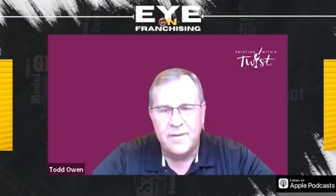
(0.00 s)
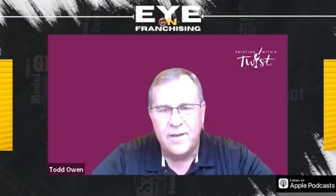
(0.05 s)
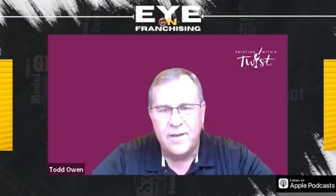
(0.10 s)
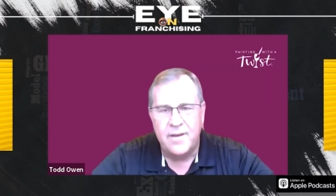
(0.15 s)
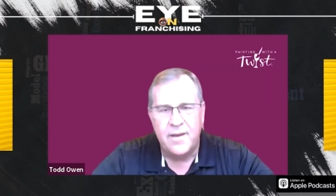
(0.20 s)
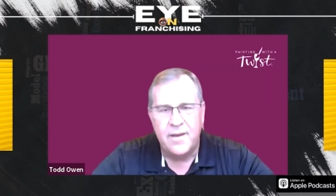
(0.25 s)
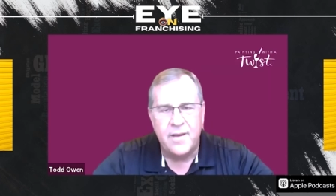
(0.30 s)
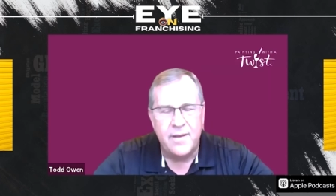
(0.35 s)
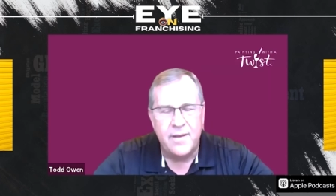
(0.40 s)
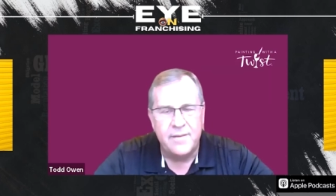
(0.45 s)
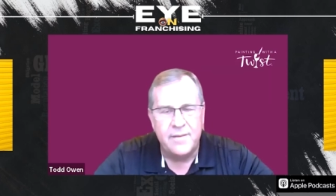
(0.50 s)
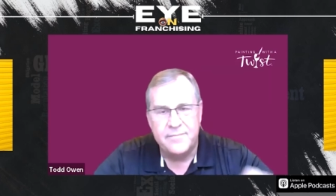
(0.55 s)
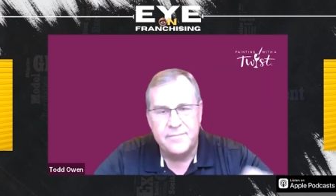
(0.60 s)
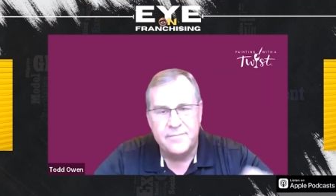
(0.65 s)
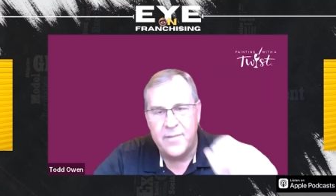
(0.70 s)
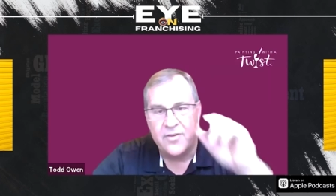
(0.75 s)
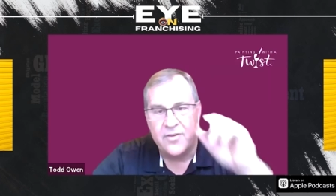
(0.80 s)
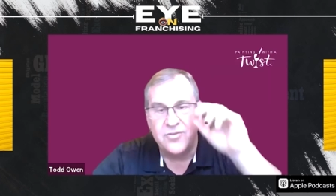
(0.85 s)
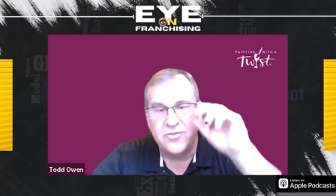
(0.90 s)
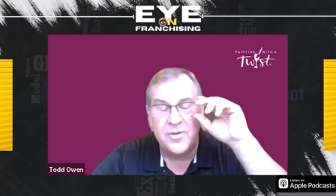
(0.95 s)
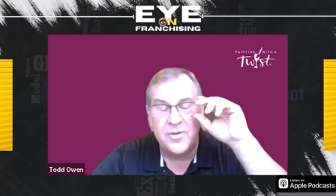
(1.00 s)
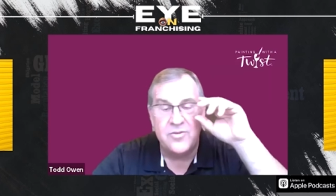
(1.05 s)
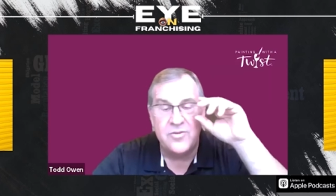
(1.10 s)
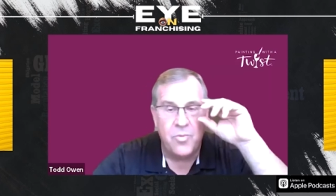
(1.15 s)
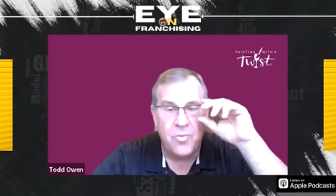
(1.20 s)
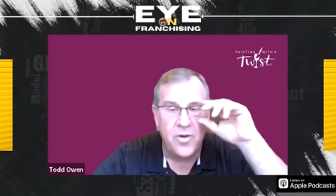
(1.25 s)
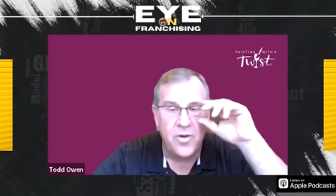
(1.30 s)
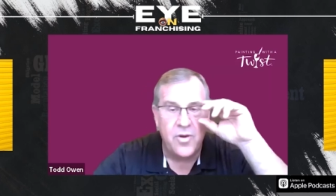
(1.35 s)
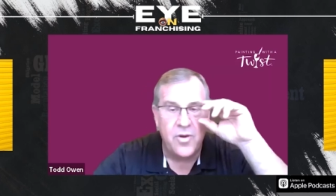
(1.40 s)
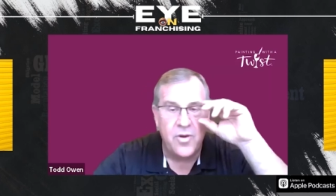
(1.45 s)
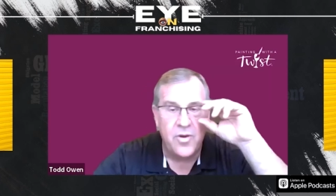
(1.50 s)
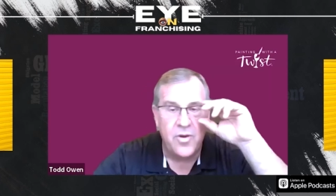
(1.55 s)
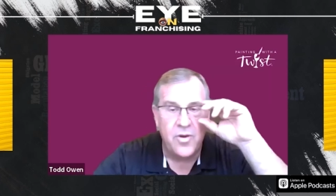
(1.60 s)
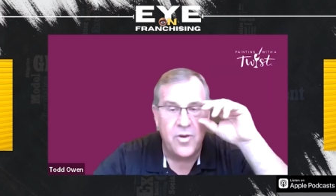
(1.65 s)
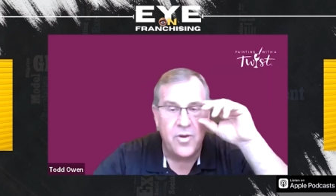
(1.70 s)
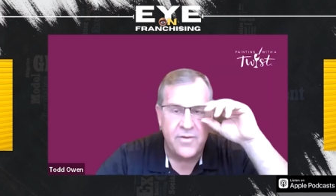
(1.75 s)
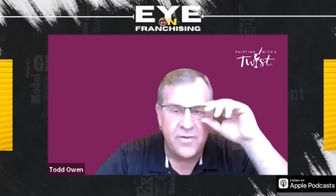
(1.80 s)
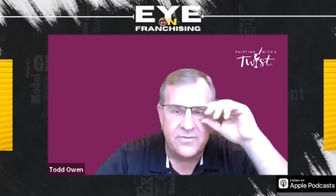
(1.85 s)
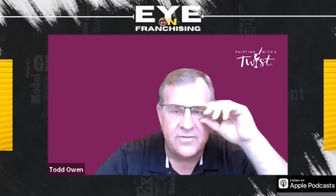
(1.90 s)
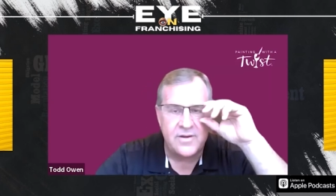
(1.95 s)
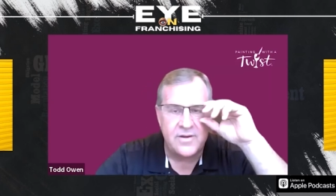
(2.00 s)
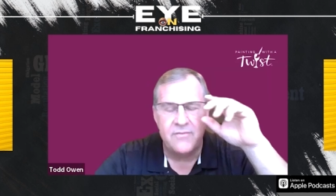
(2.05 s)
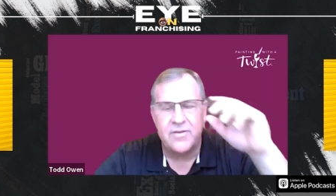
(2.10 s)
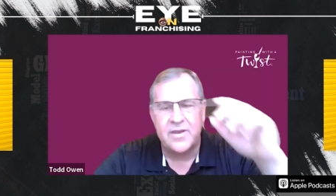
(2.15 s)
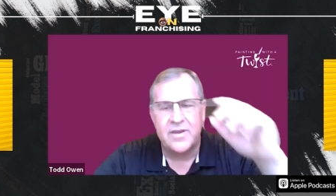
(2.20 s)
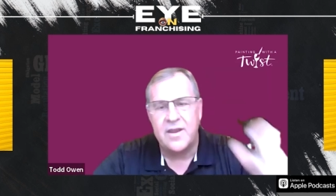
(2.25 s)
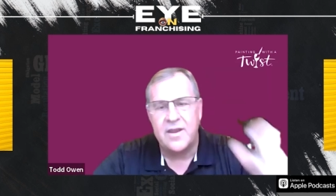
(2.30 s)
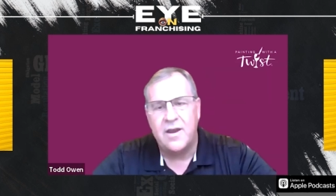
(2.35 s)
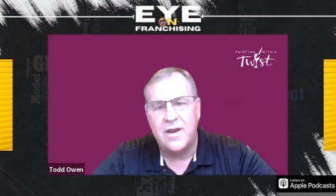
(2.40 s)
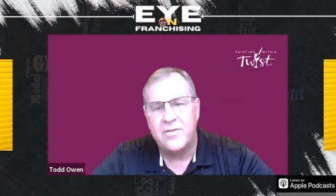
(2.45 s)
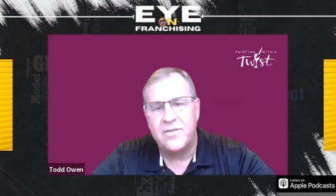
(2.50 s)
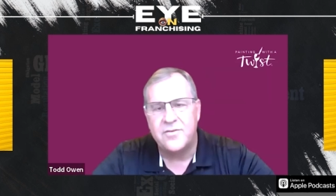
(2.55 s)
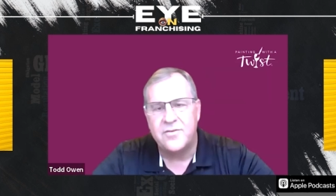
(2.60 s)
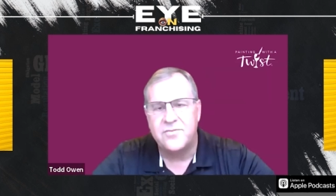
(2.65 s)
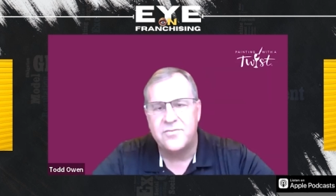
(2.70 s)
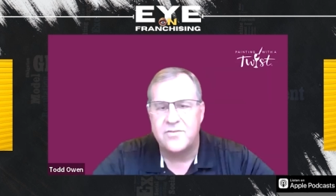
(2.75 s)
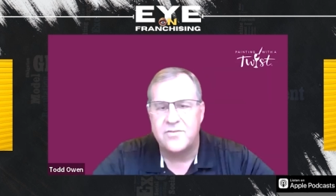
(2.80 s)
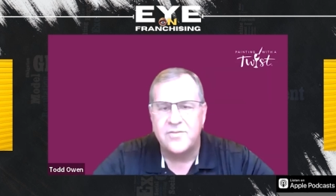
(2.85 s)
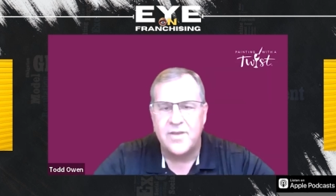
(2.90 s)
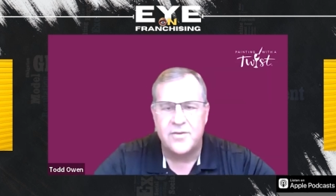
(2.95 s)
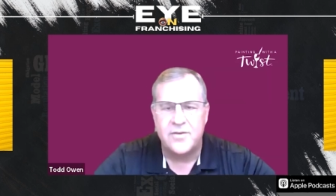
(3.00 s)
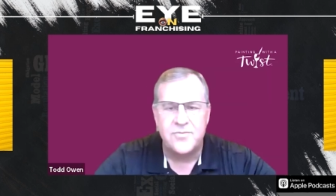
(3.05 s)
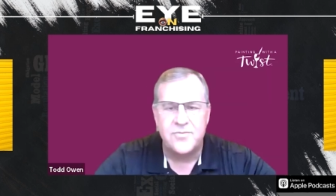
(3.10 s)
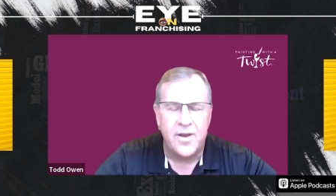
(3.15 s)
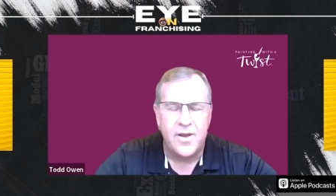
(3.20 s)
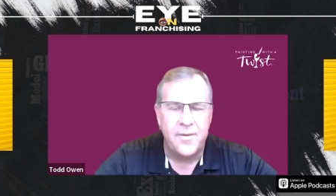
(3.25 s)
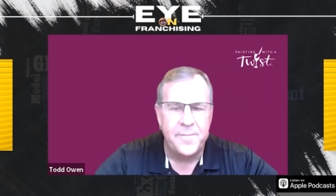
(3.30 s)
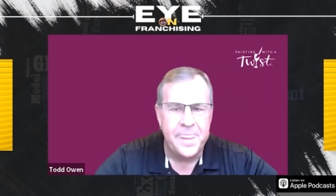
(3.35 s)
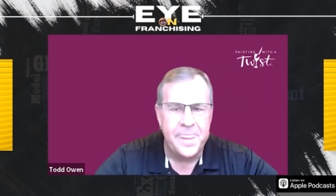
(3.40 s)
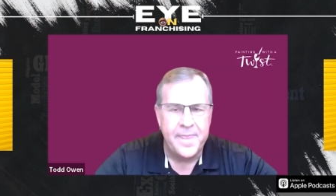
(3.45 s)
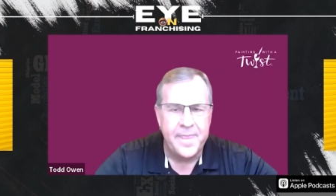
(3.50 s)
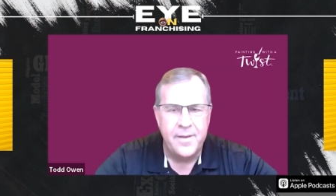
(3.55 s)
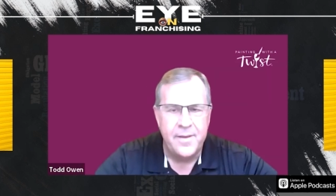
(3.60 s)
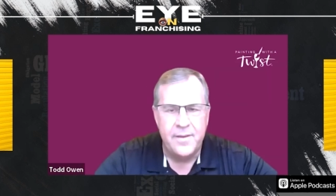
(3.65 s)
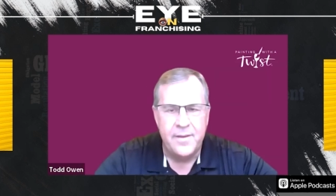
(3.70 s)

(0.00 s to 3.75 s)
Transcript: uh, husbands, boyfriends, significant others, et cetera.